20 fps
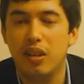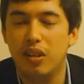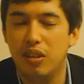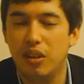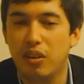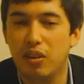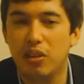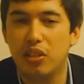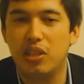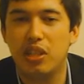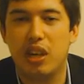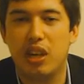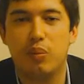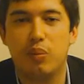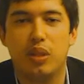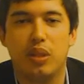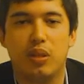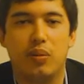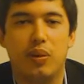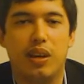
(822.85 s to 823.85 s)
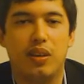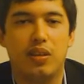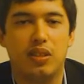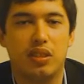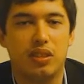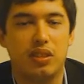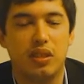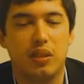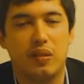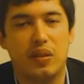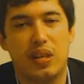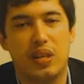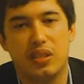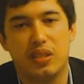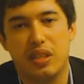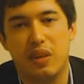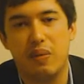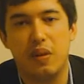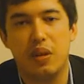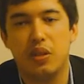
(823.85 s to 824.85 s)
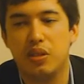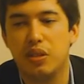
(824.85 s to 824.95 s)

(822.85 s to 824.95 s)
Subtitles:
non-championship rounds in 2011